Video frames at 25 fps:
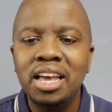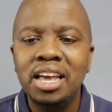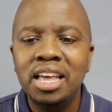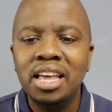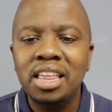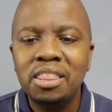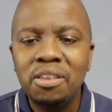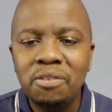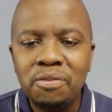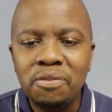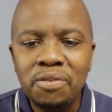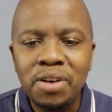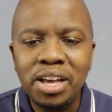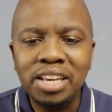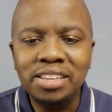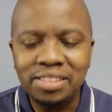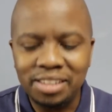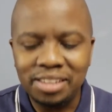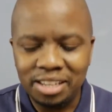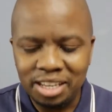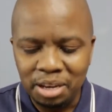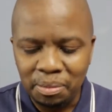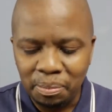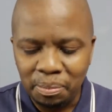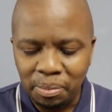The first
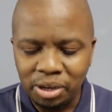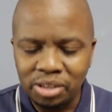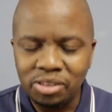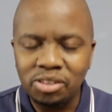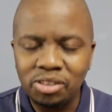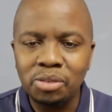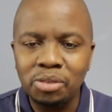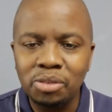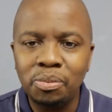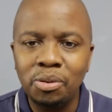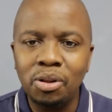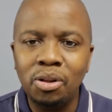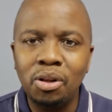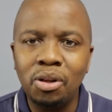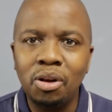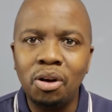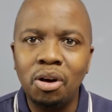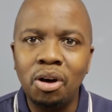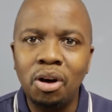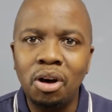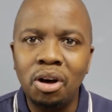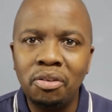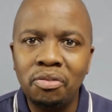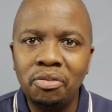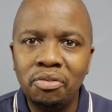key principle
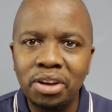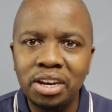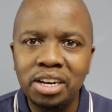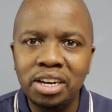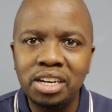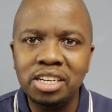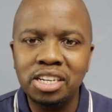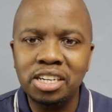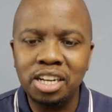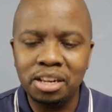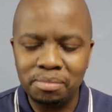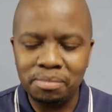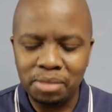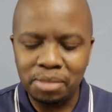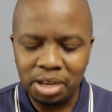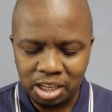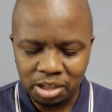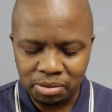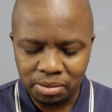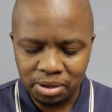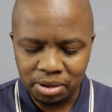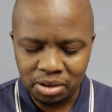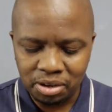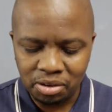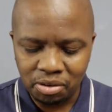of financial
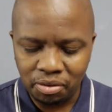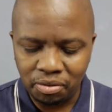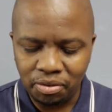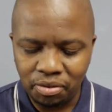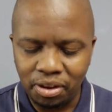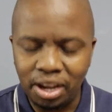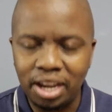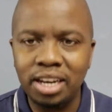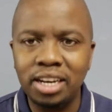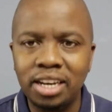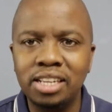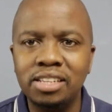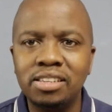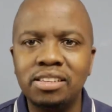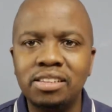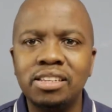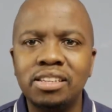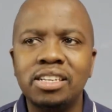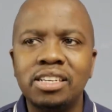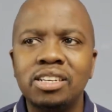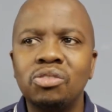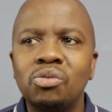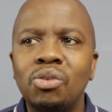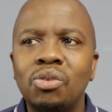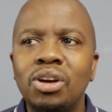management or finance
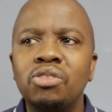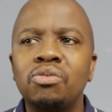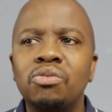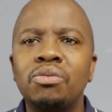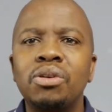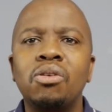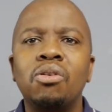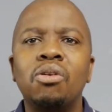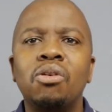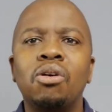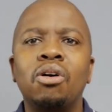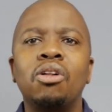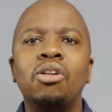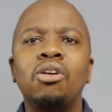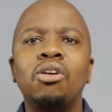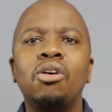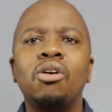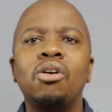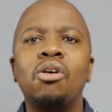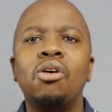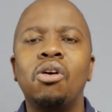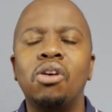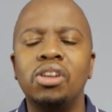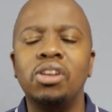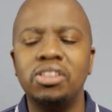is what we call
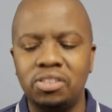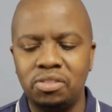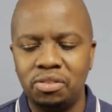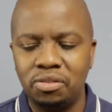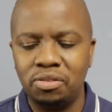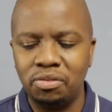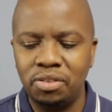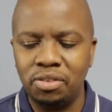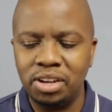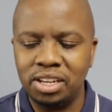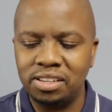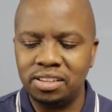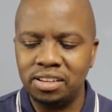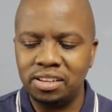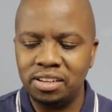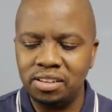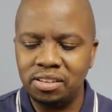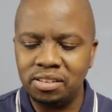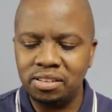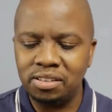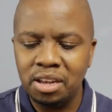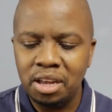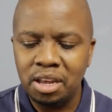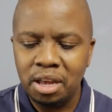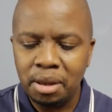cost
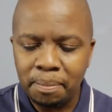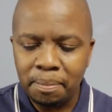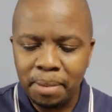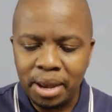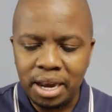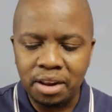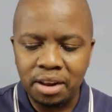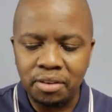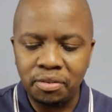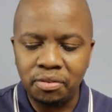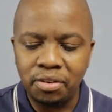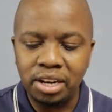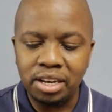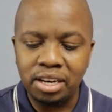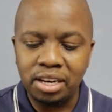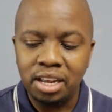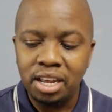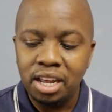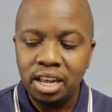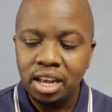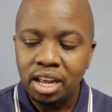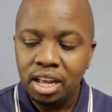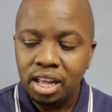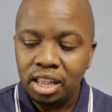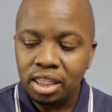versus benefit.
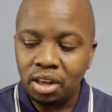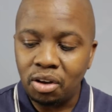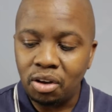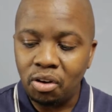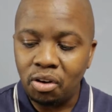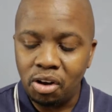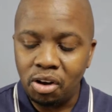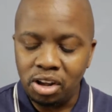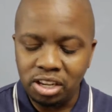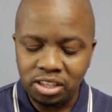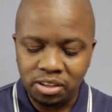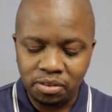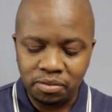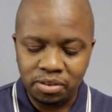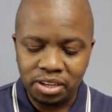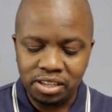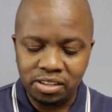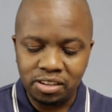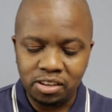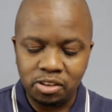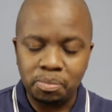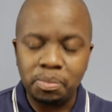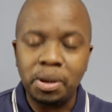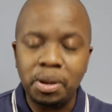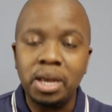The cost
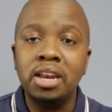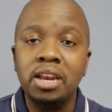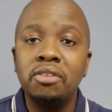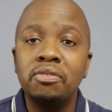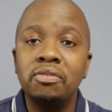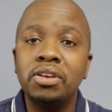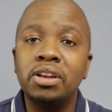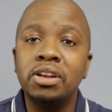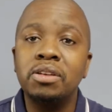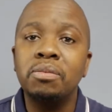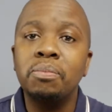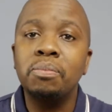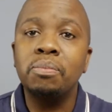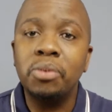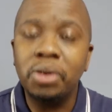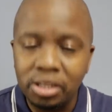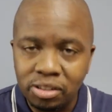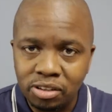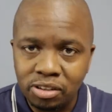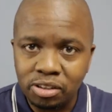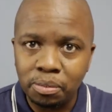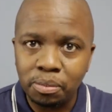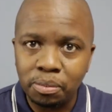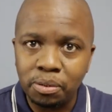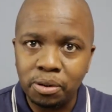versus benefit
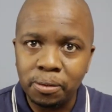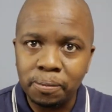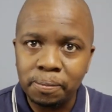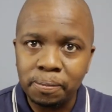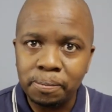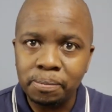principle